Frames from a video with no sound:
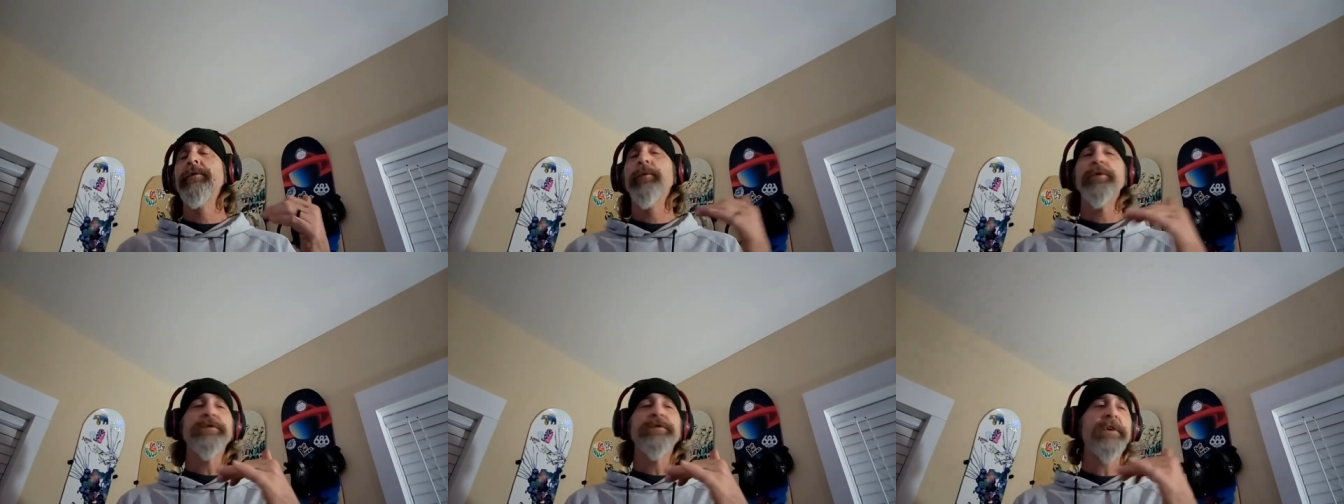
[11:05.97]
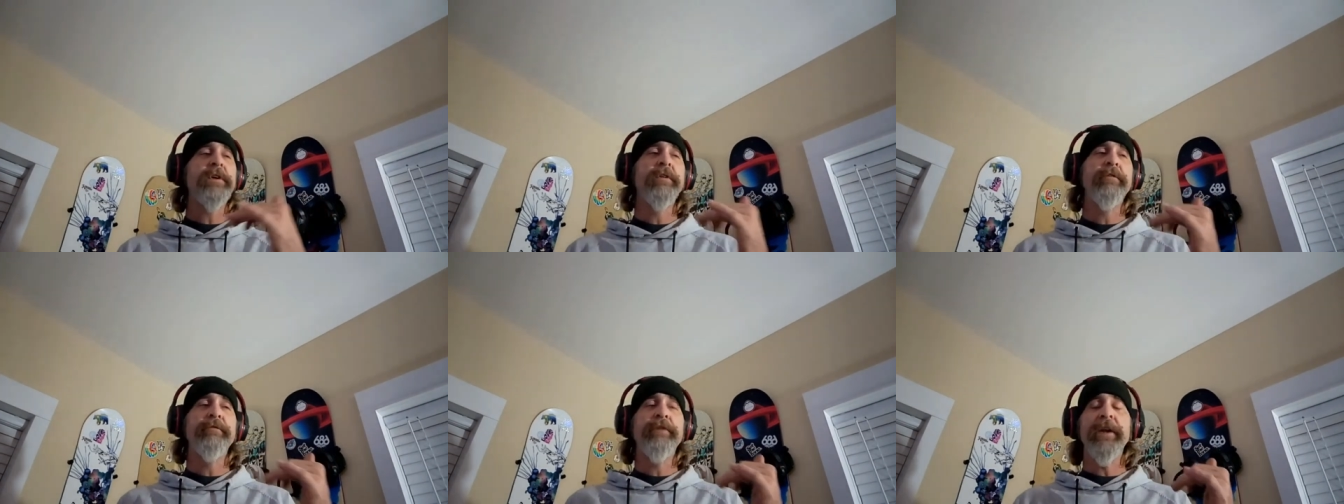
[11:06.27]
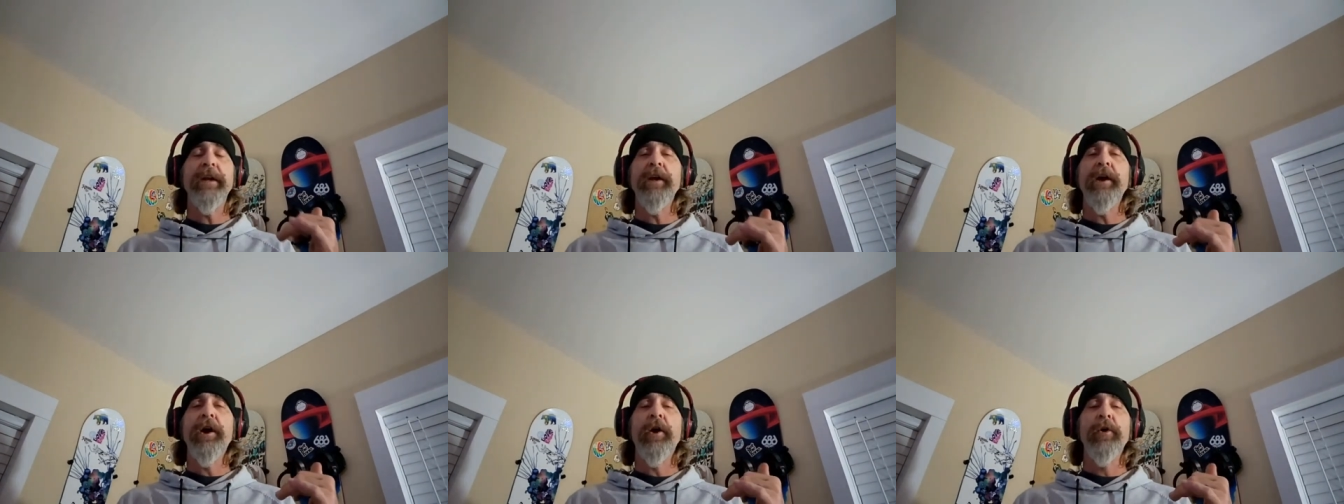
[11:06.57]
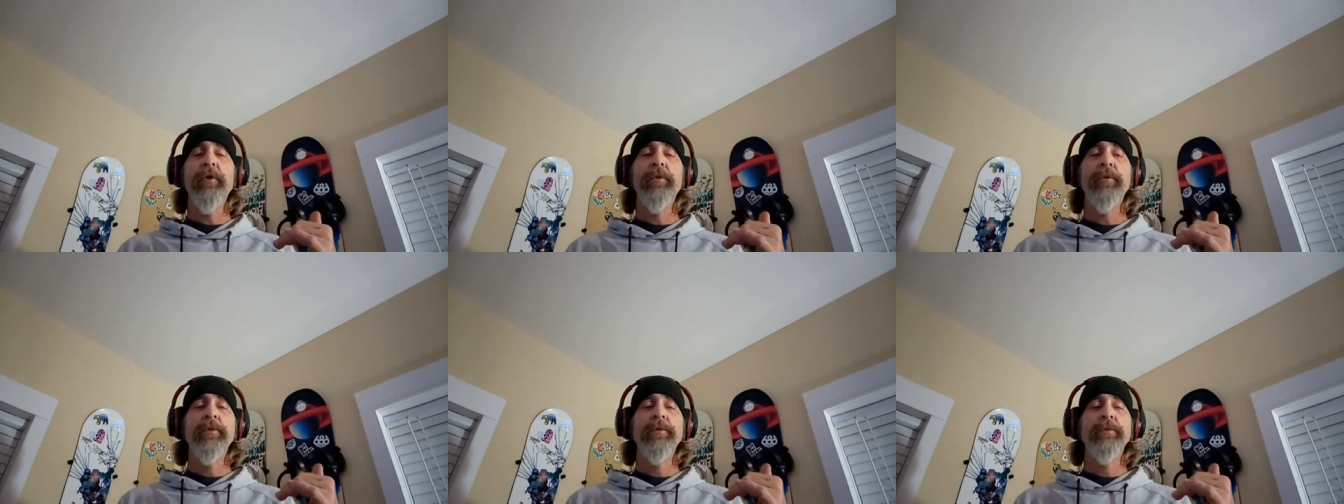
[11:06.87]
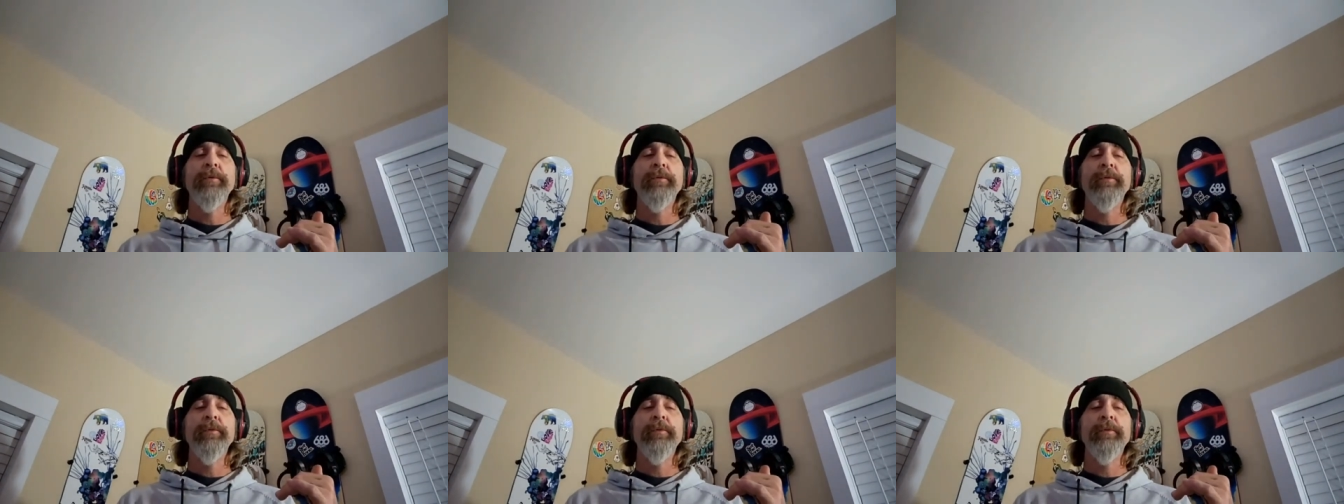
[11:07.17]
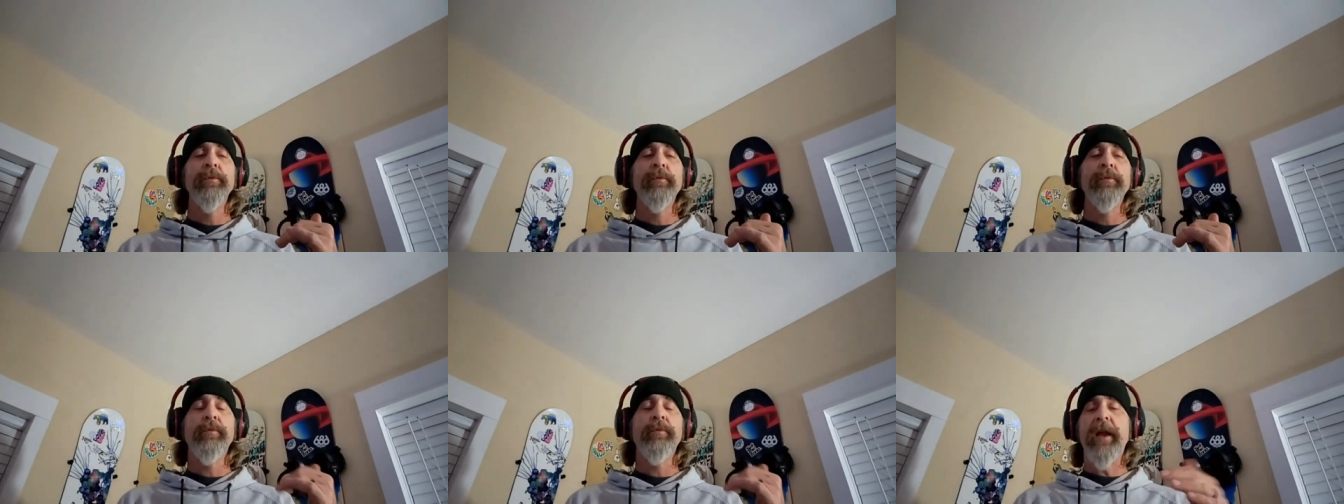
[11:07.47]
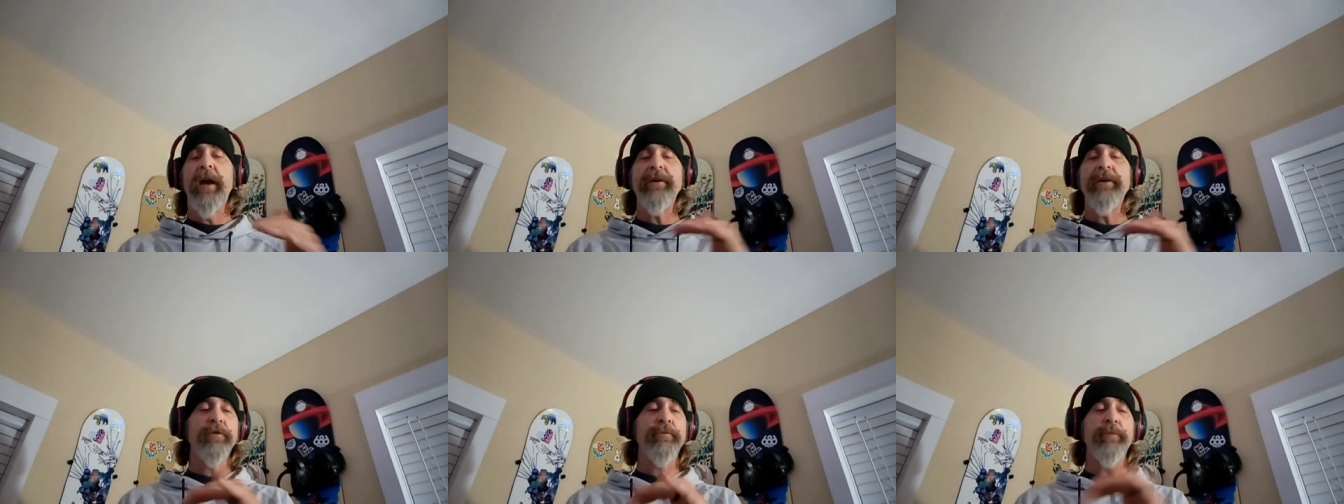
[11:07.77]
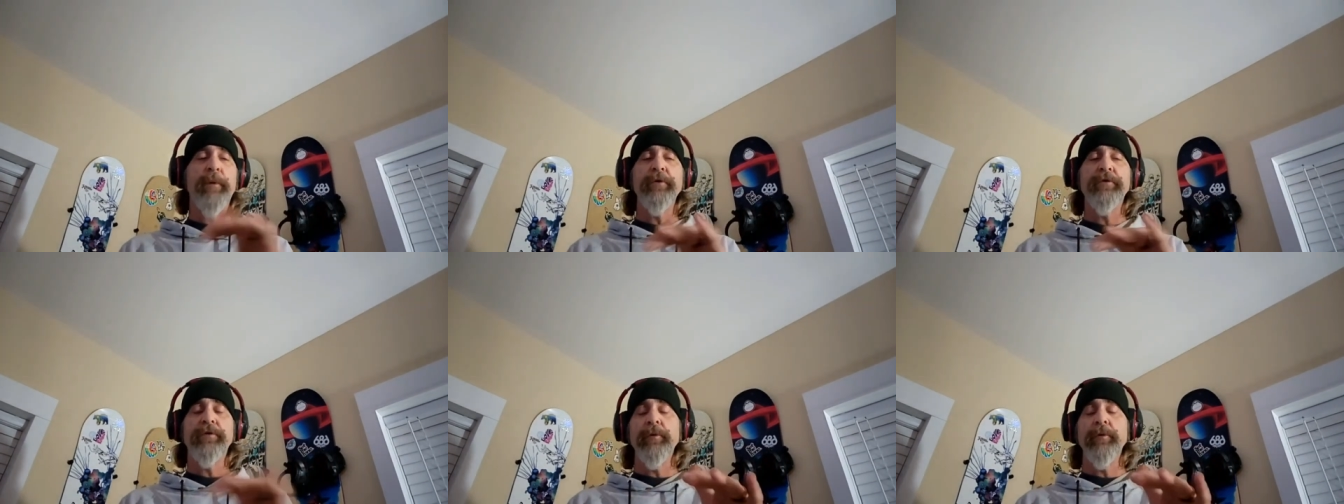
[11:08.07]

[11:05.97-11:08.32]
will see the video that I just